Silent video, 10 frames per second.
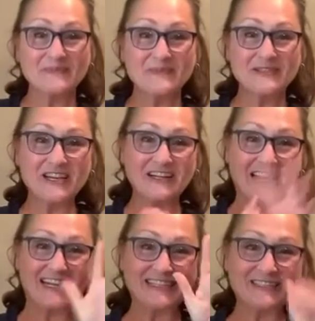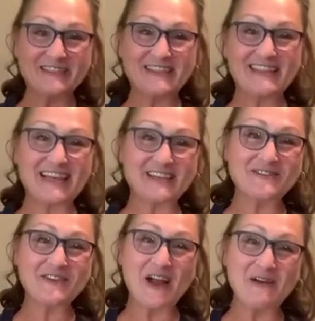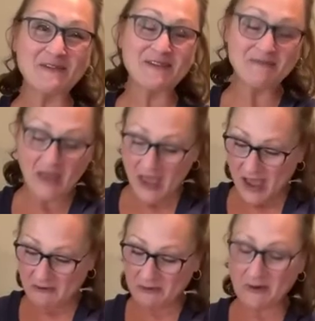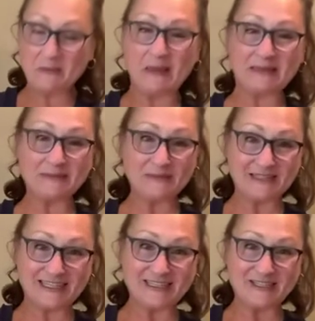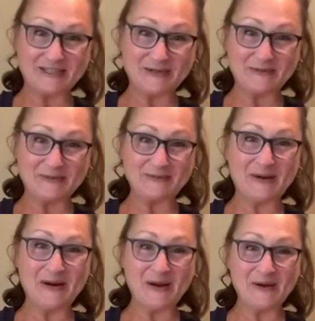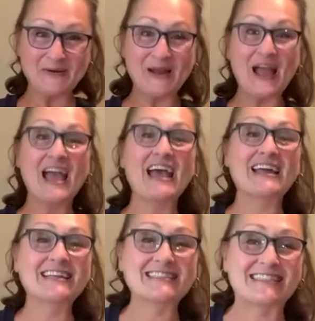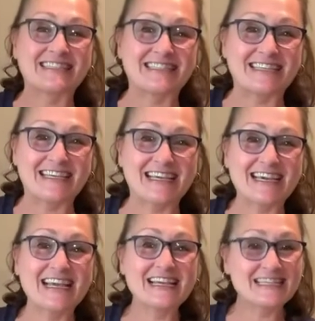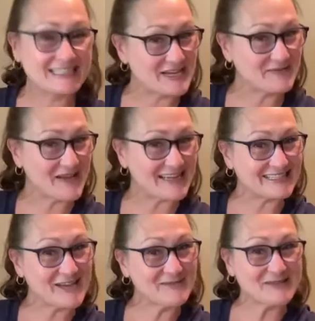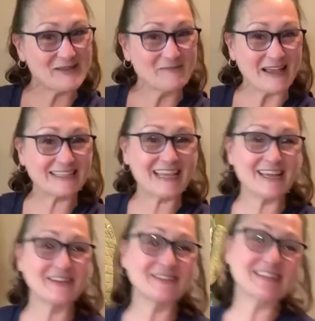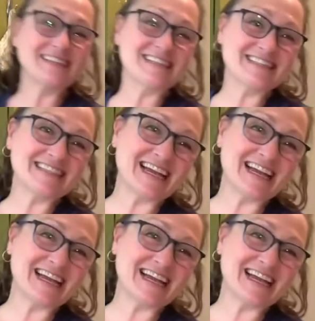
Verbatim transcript: ciao guys. Thanks for coming. And we're going to make some delicious soup tomorrow. And I'll see you same bat time, same bat channel. Ciao